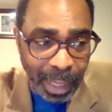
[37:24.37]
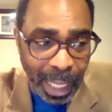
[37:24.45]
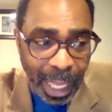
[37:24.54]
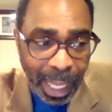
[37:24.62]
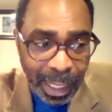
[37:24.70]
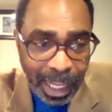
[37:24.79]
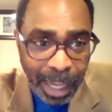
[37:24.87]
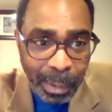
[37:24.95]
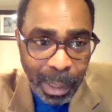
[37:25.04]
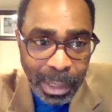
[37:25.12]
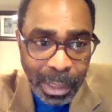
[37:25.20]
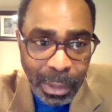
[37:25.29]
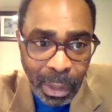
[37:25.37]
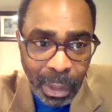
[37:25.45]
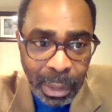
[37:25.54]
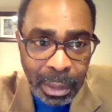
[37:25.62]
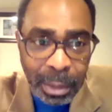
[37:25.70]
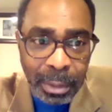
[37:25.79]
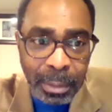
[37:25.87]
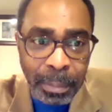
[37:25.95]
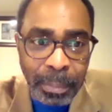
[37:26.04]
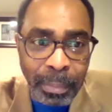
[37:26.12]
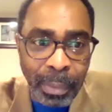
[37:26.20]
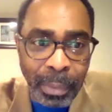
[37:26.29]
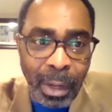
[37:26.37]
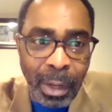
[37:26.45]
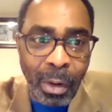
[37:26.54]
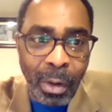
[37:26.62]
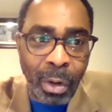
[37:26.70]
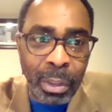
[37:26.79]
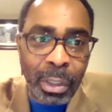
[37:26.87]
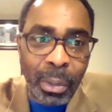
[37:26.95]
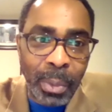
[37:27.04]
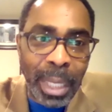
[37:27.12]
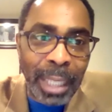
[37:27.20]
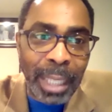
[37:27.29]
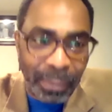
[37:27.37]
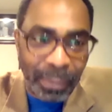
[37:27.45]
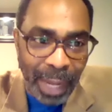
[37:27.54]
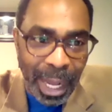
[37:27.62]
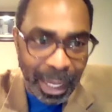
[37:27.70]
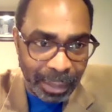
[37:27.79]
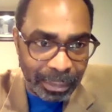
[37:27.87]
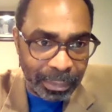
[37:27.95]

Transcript: and I was on Q95